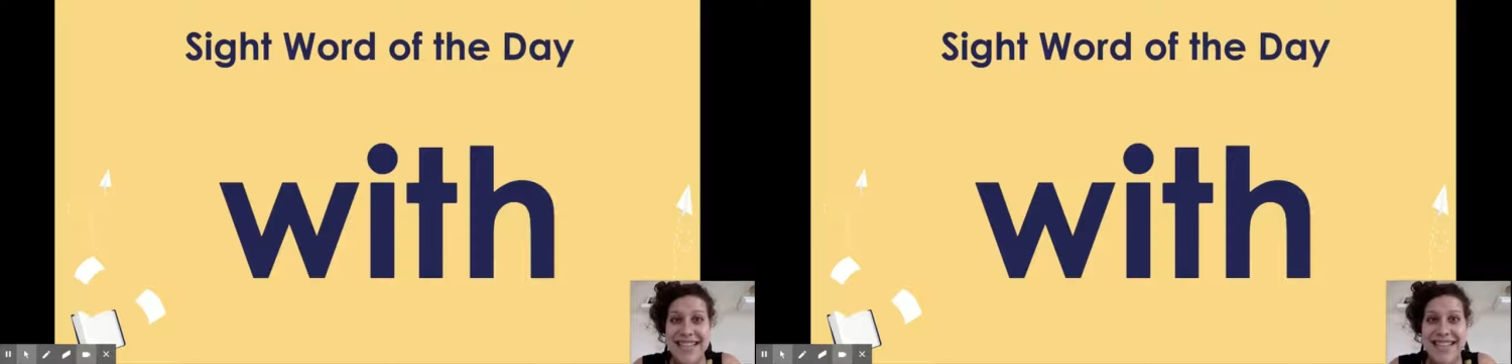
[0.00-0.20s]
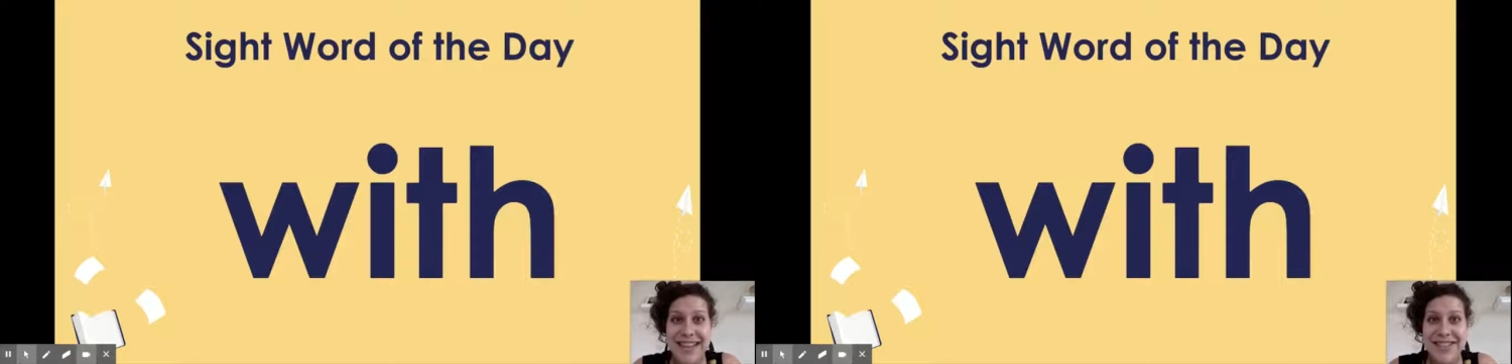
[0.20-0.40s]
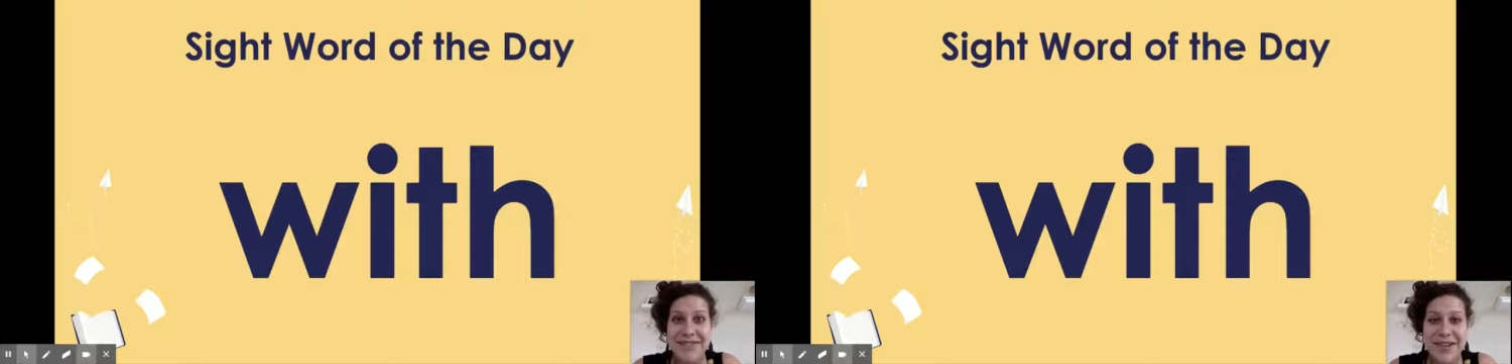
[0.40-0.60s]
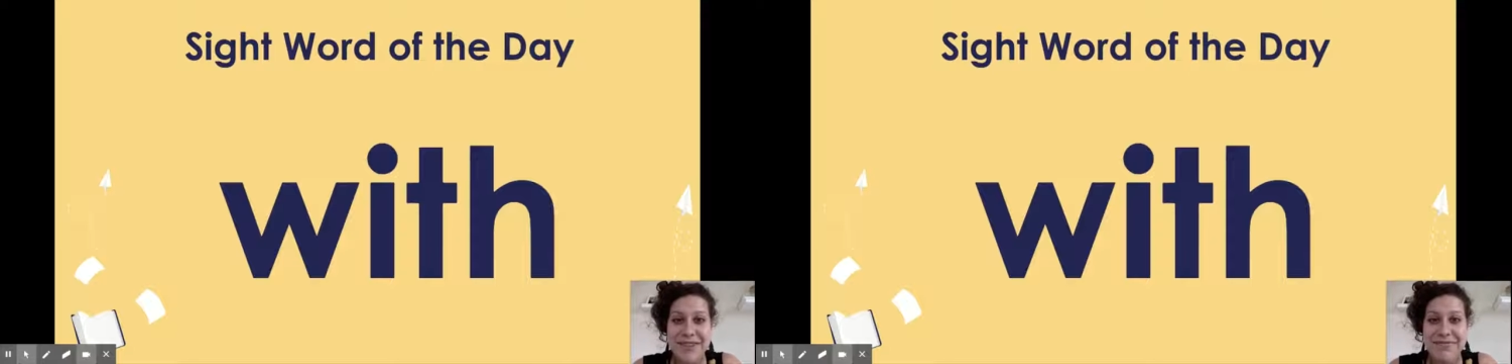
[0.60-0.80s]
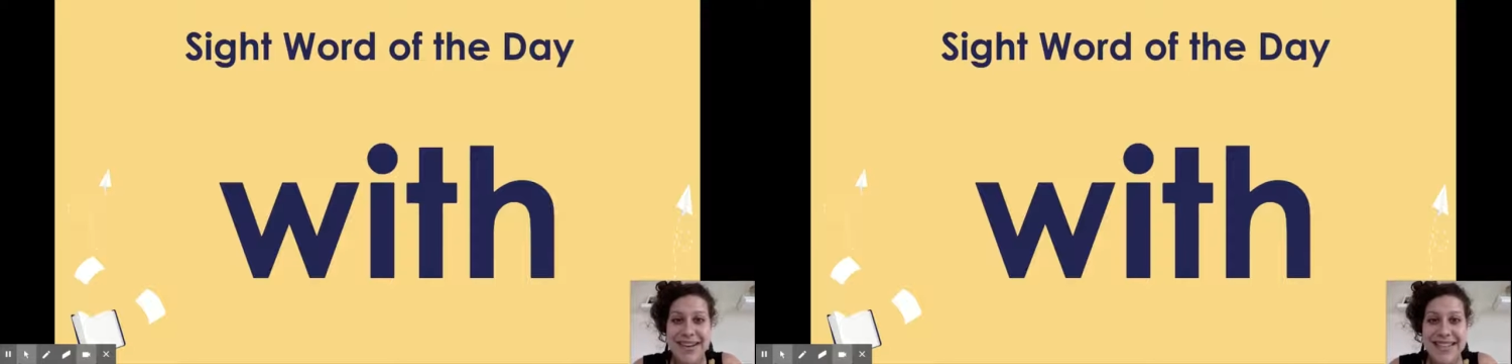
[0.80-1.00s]
the last
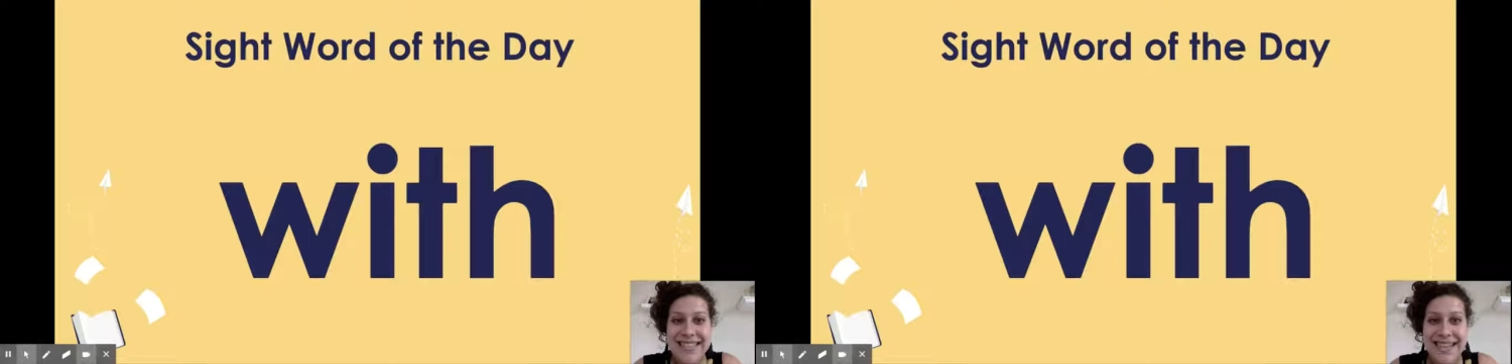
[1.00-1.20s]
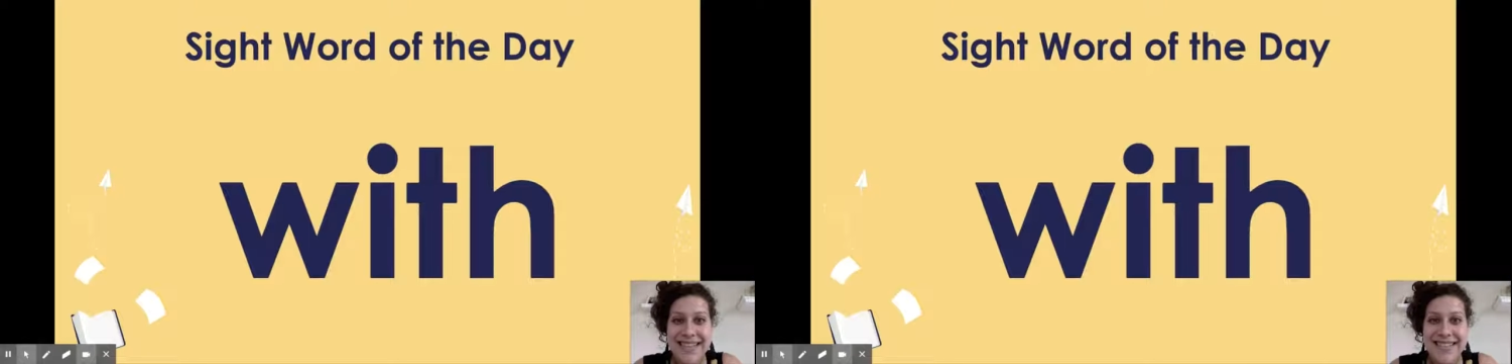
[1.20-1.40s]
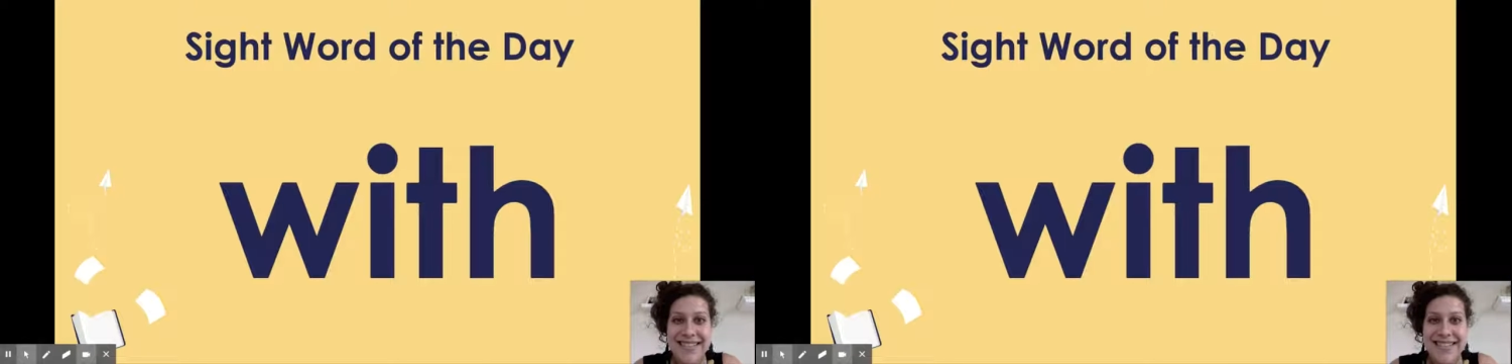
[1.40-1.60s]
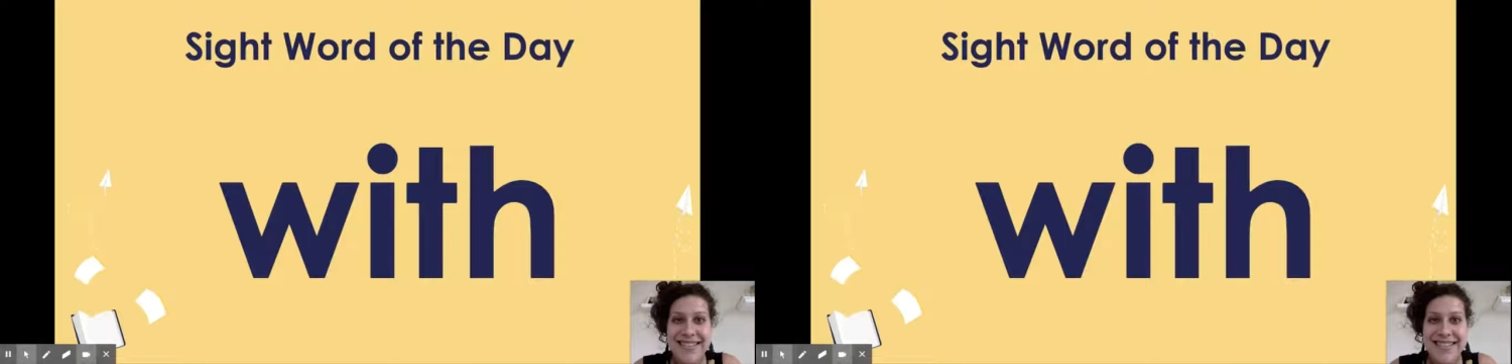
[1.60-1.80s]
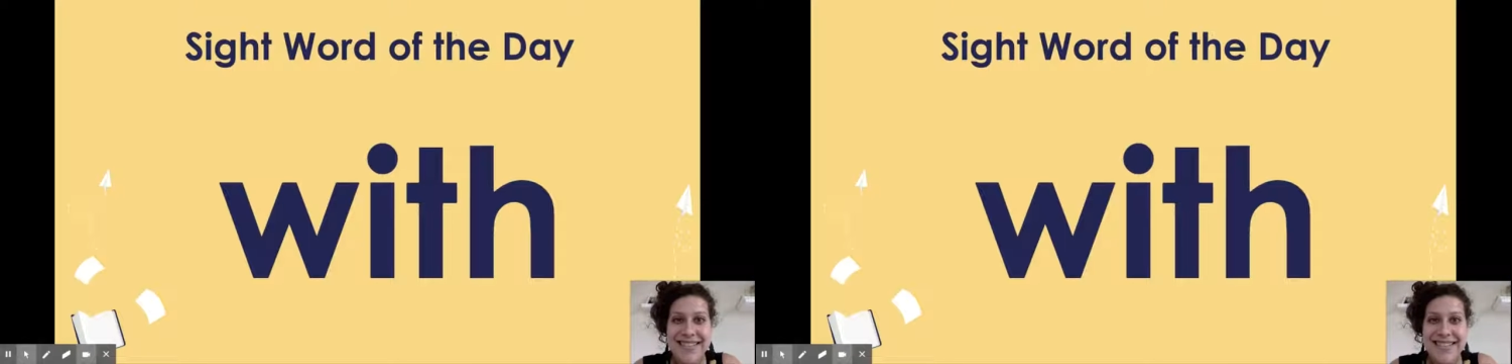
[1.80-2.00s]
one. What is it?
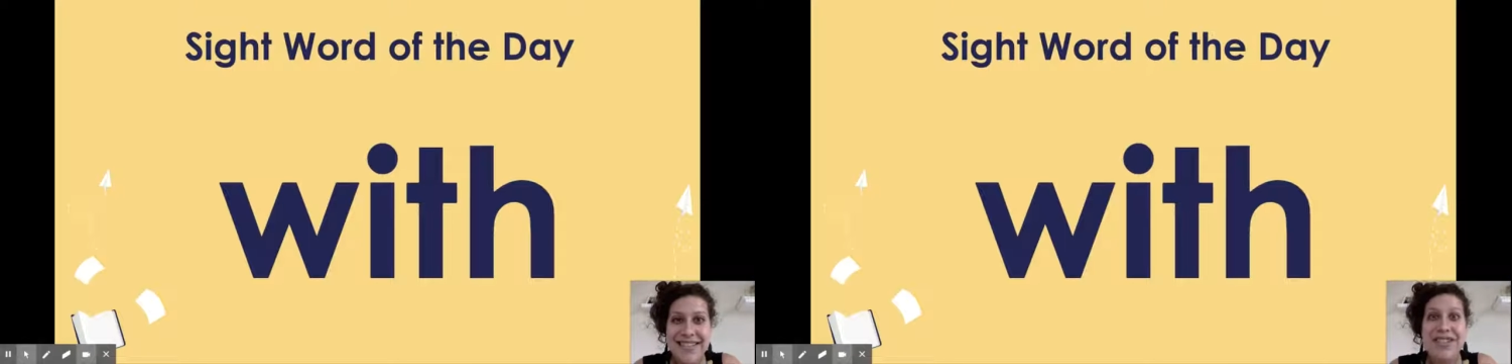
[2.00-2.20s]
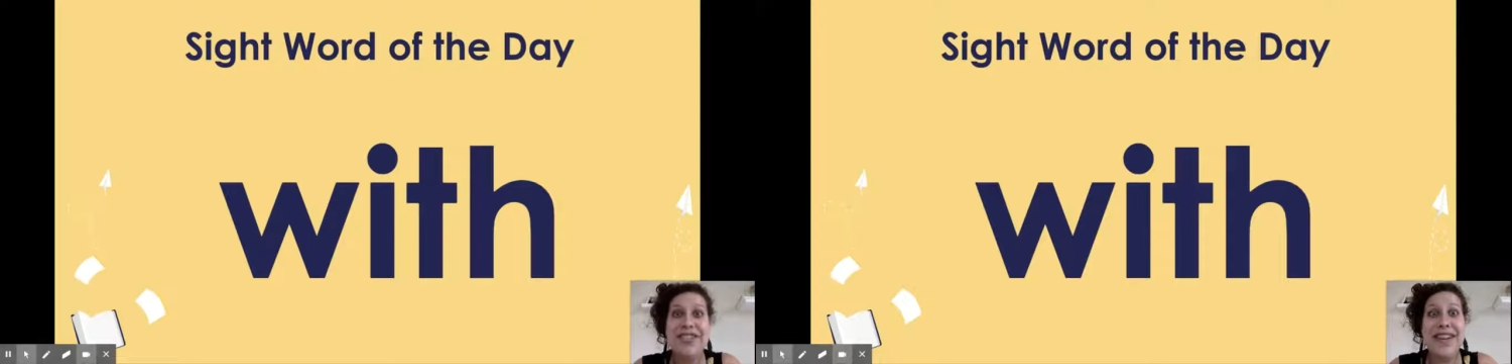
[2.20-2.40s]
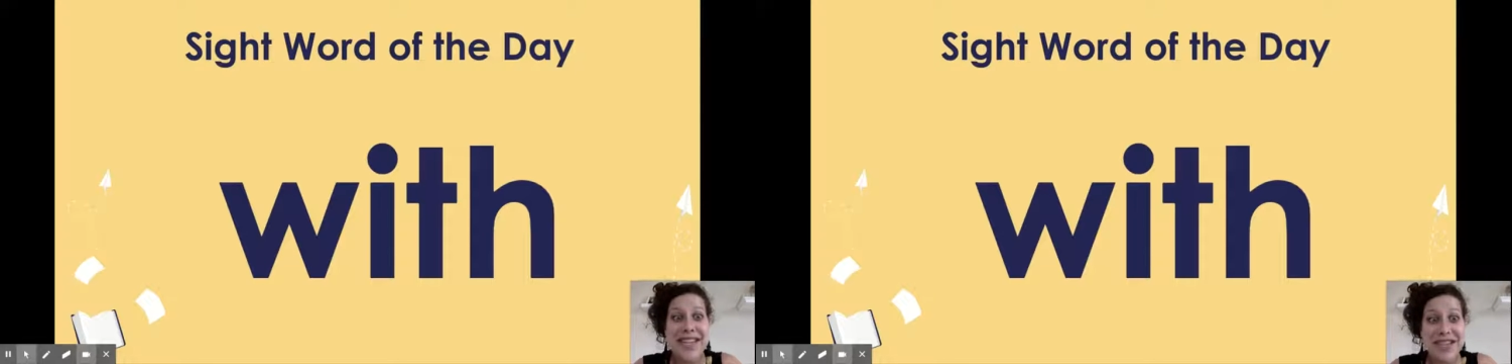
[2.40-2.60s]
Great.